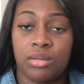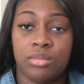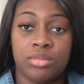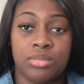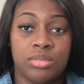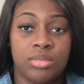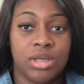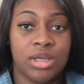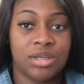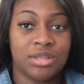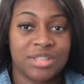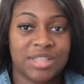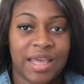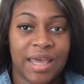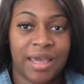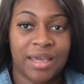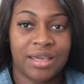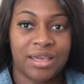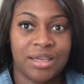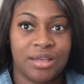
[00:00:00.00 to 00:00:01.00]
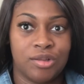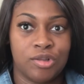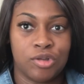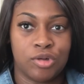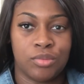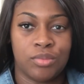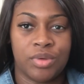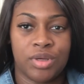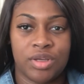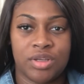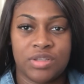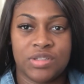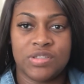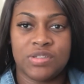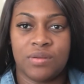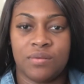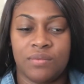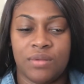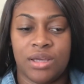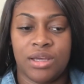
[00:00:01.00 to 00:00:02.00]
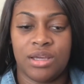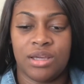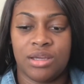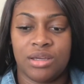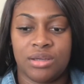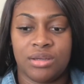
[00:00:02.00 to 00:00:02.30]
get tacky a little bit. So like